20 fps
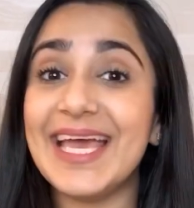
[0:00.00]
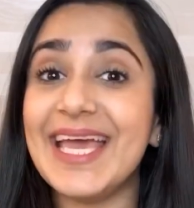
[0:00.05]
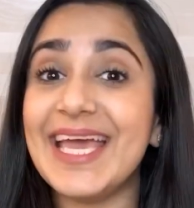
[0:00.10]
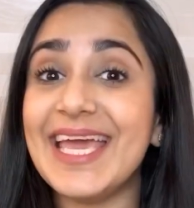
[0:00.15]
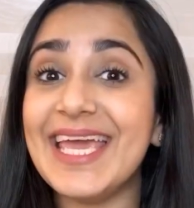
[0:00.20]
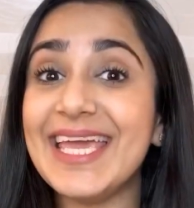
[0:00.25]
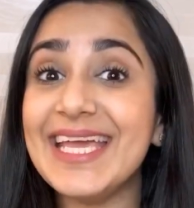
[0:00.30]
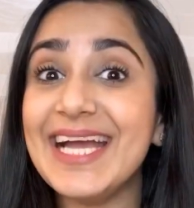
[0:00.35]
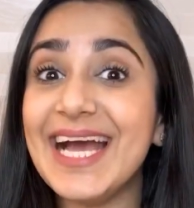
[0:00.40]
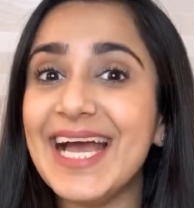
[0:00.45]

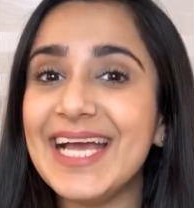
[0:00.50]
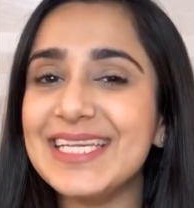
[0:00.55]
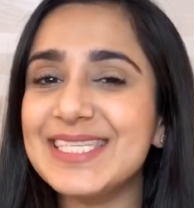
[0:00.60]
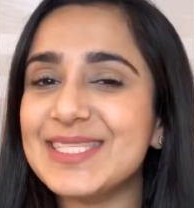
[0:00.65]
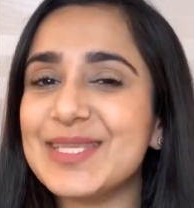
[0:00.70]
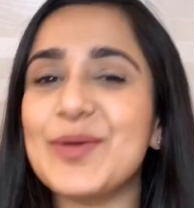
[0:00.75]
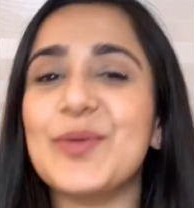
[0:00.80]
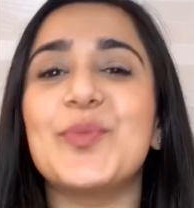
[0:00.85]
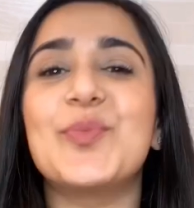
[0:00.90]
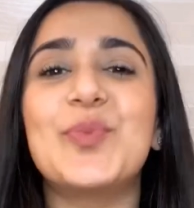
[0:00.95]
Hey guys,
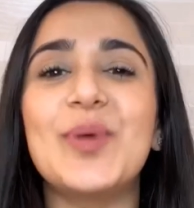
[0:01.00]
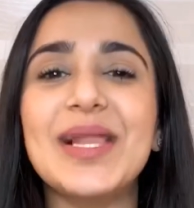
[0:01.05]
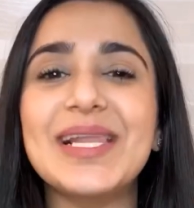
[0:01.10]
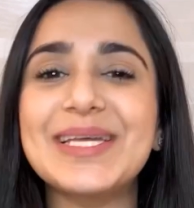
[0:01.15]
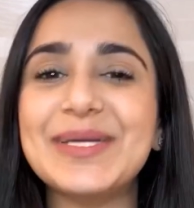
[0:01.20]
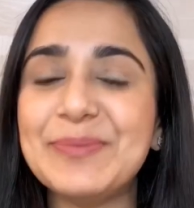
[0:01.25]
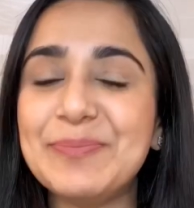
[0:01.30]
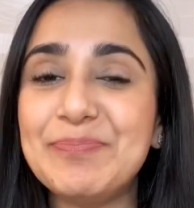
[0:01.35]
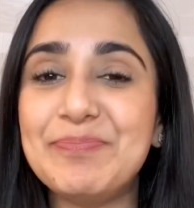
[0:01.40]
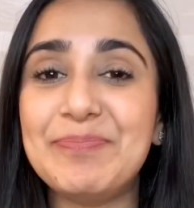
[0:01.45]

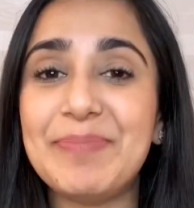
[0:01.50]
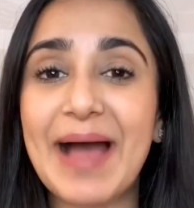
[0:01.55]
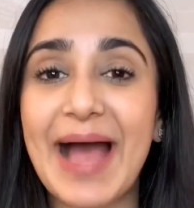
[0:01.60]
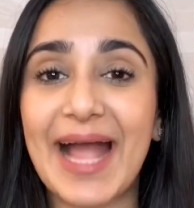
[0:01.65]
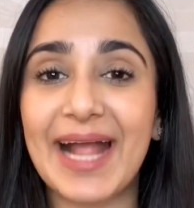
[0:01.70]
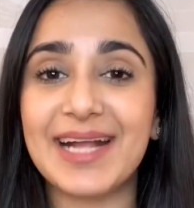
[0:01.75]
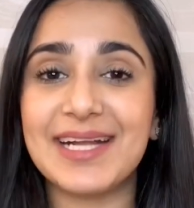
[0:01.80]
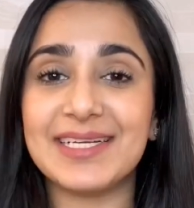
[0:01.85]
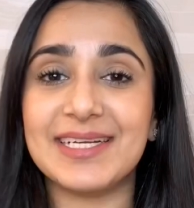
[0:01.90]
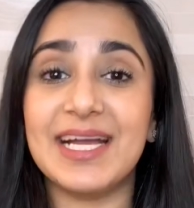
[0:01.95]
welcome
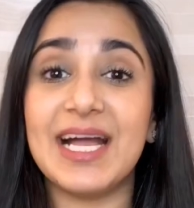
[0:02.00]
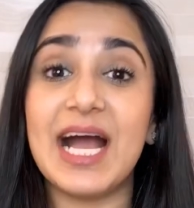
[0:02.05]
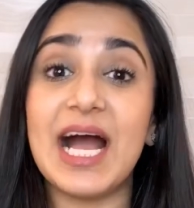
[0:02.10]
back.